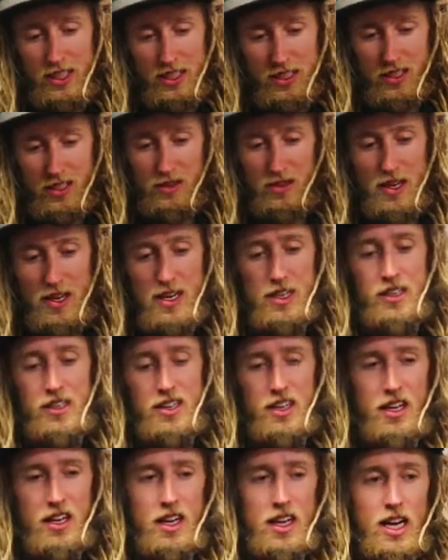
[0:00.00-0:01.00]
to the ground,
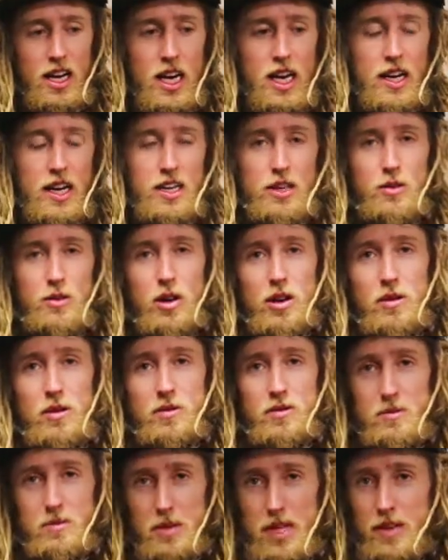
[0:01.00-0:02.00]
you want
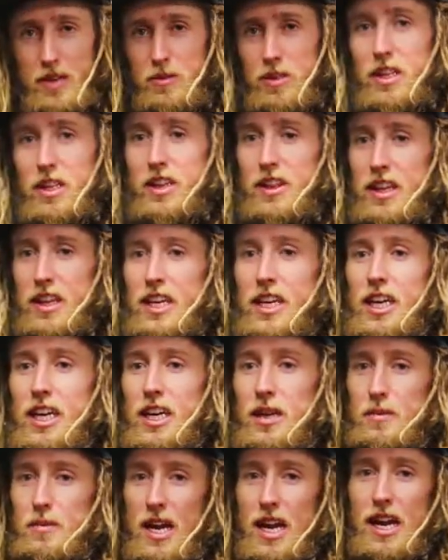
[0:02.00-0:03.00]
to be really
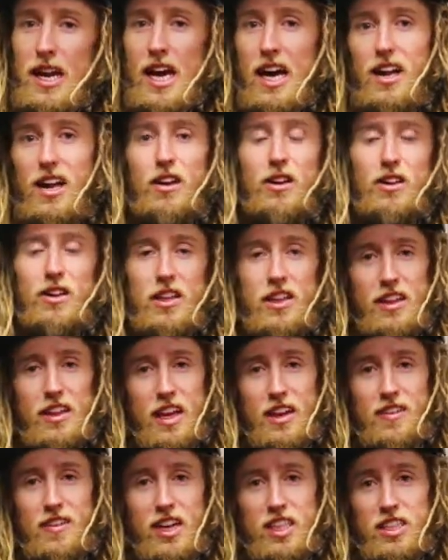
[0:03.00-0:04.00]
thinking about how long that
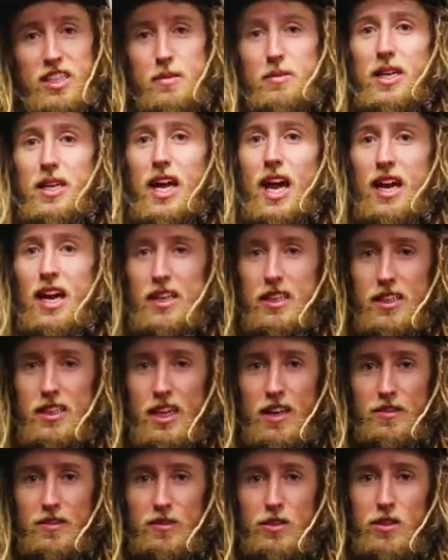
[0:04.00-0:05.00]
they've actually been hanging
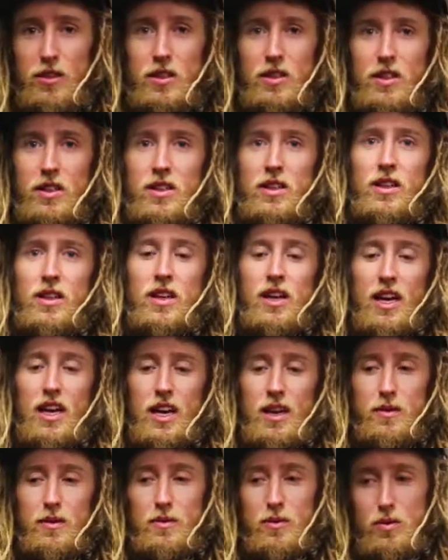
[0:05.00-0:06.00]
there for.
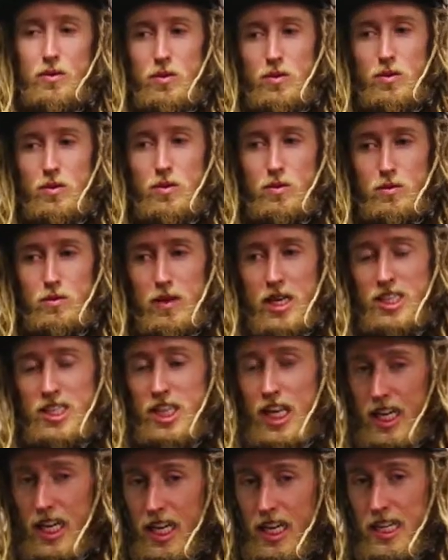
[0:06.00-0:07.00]
By
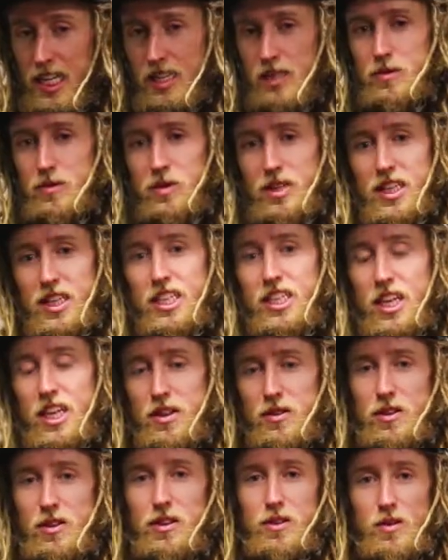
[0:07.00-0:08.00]
checking in with each
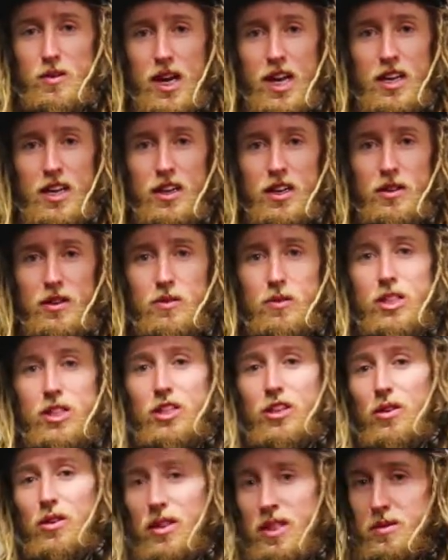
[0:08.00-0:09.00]
other on the radio, we
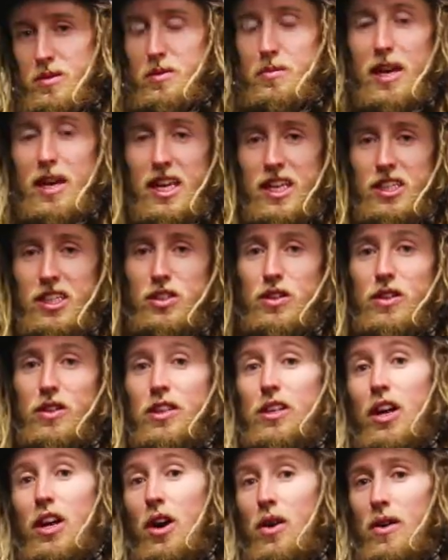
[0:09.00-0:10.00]
should always be making sure
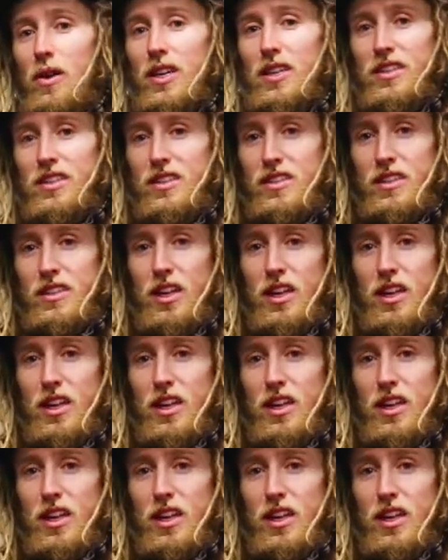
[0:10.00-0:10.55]
that no one is